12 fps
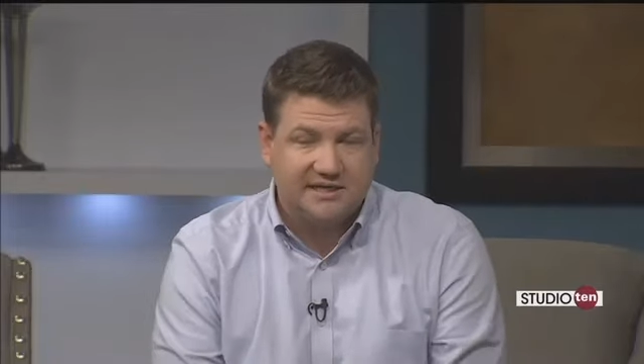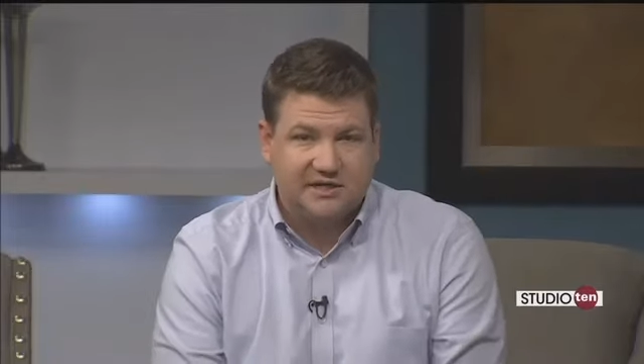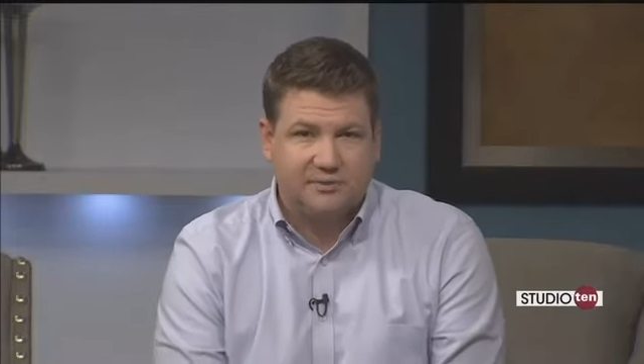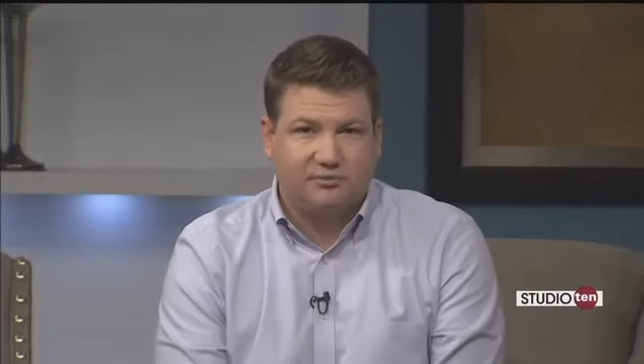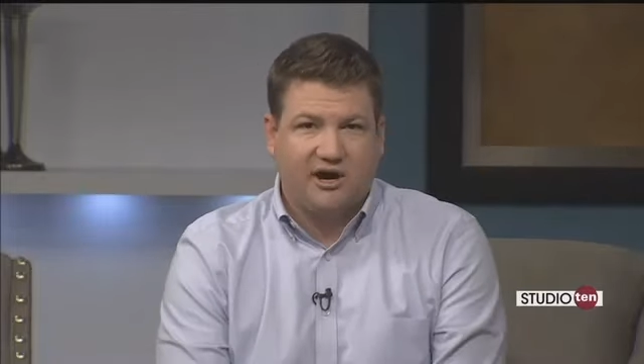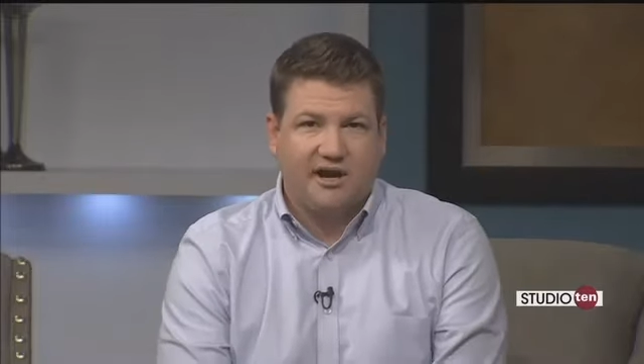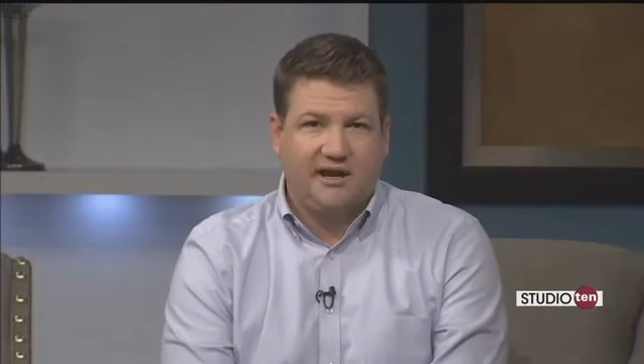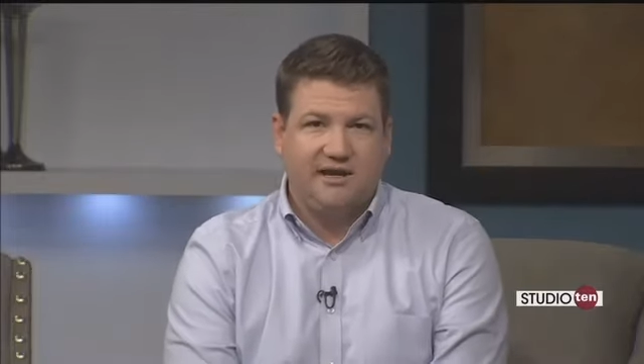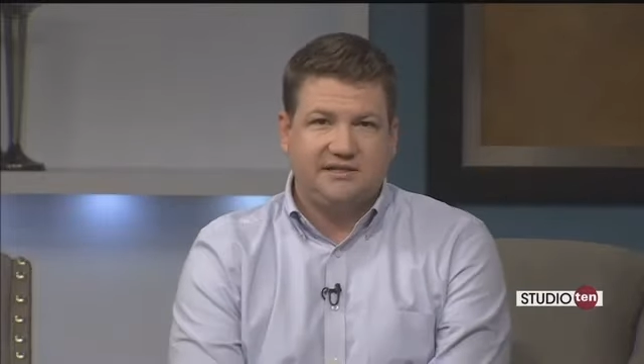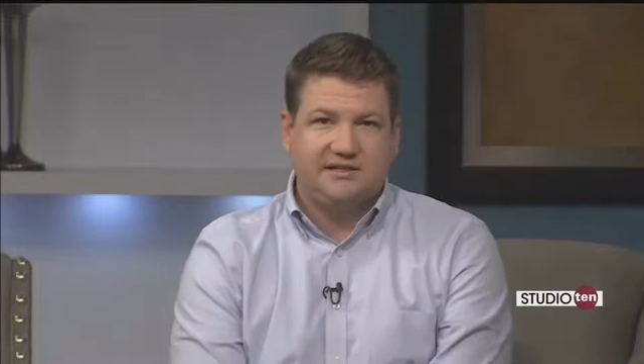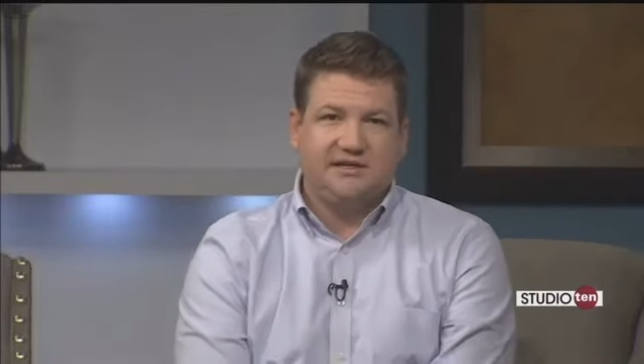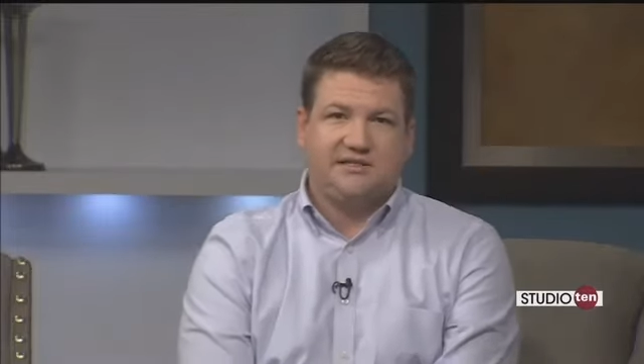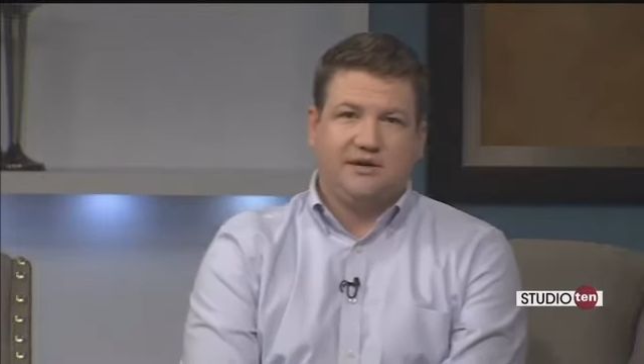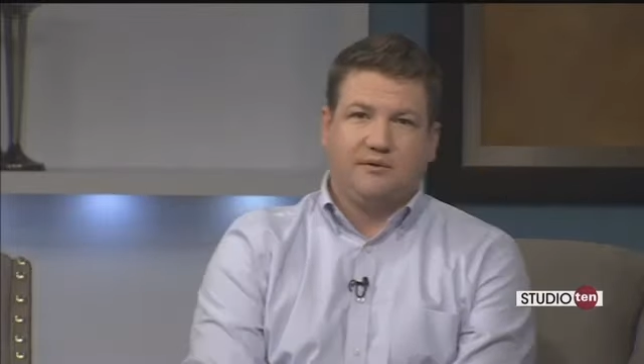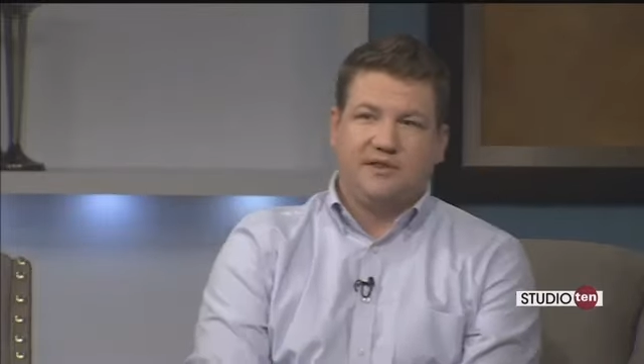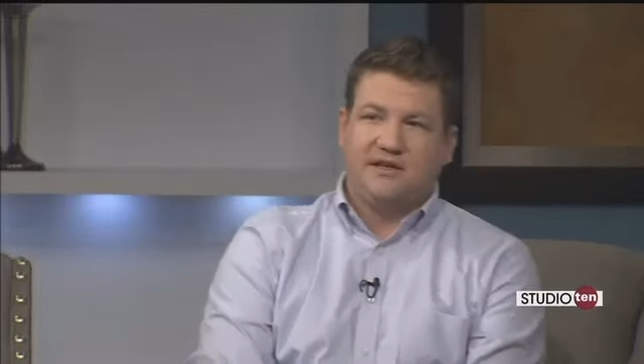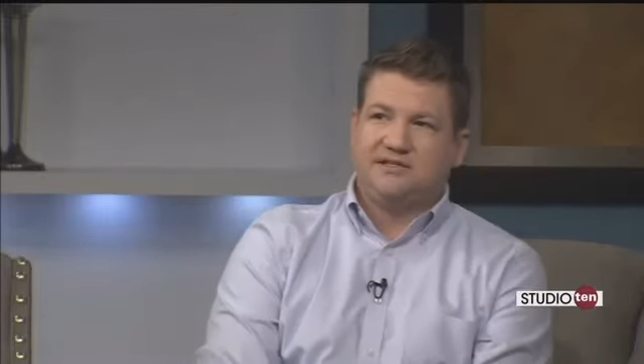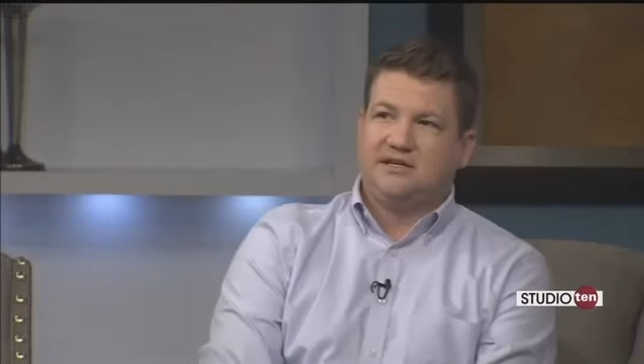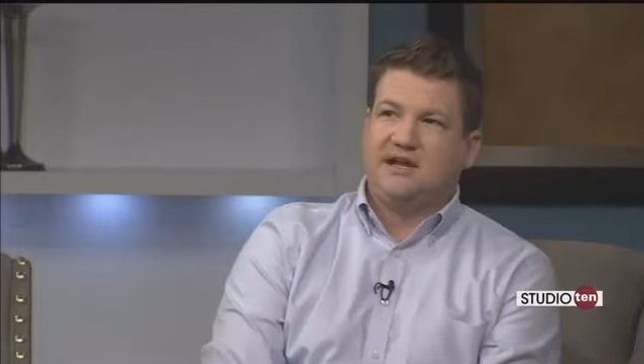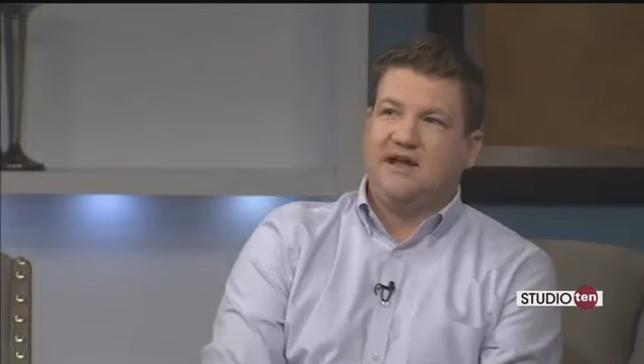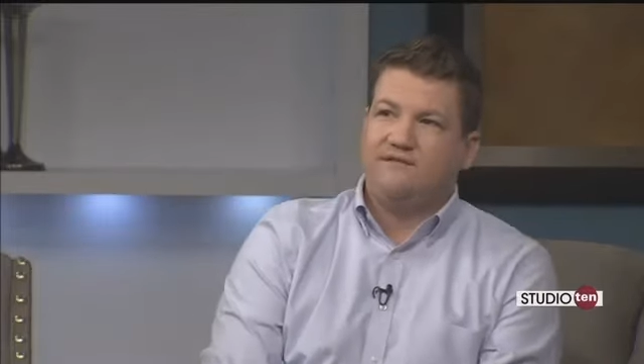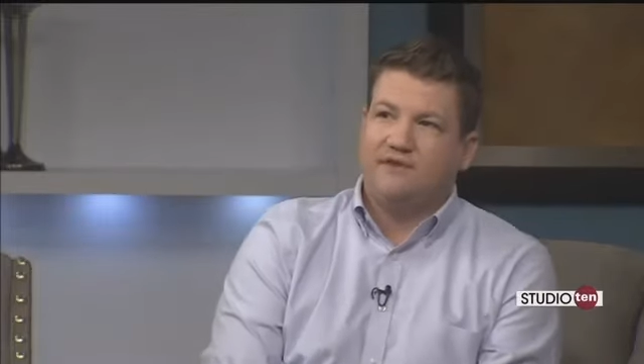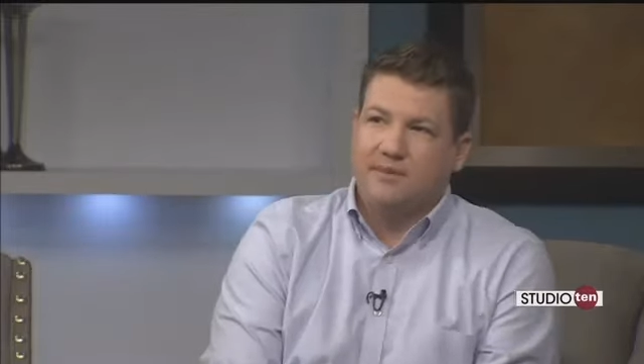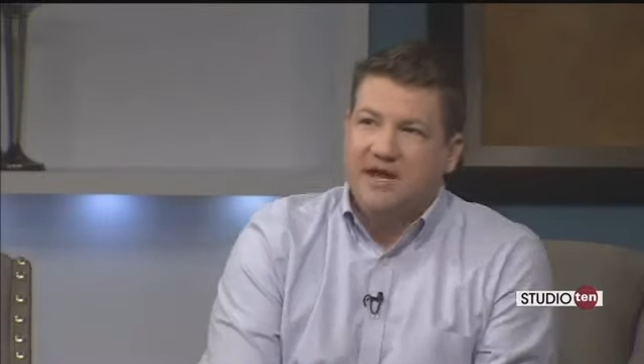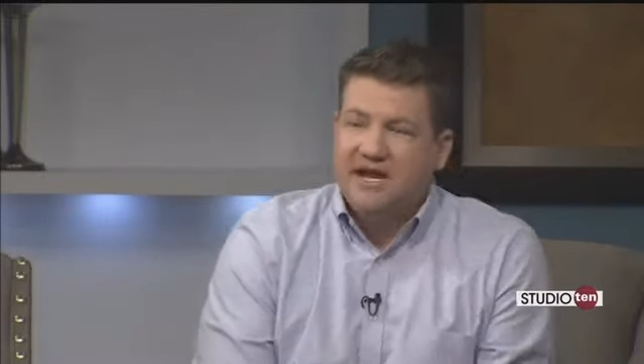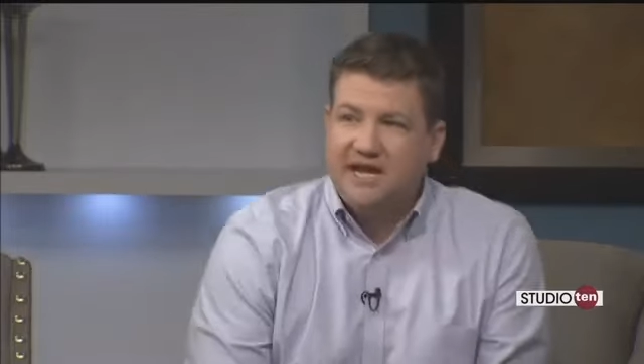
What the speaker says: Dr. Brian Hickson is here with us today from